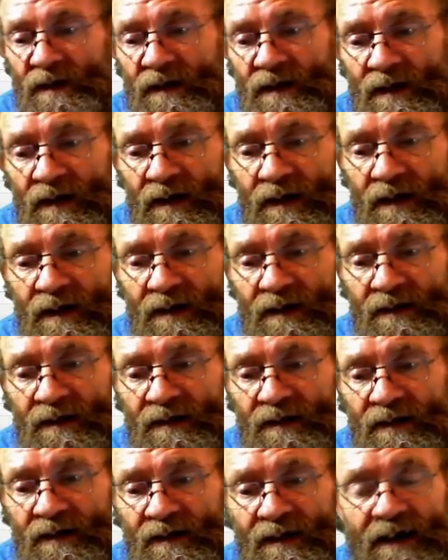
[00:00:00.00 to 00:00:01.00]
and
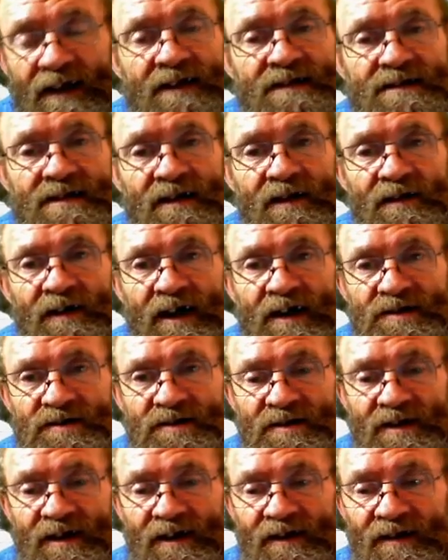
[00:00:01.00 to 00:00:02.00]
that is the
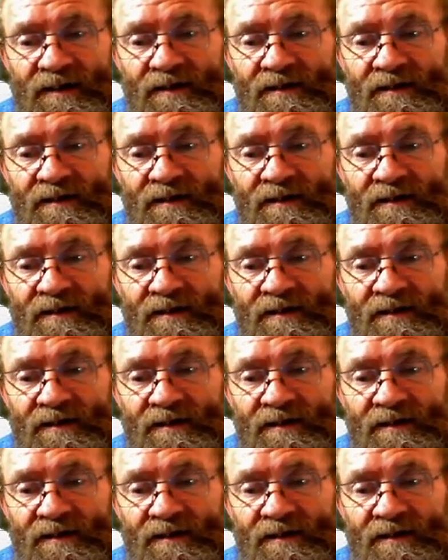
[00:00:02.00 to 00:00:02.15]
location there.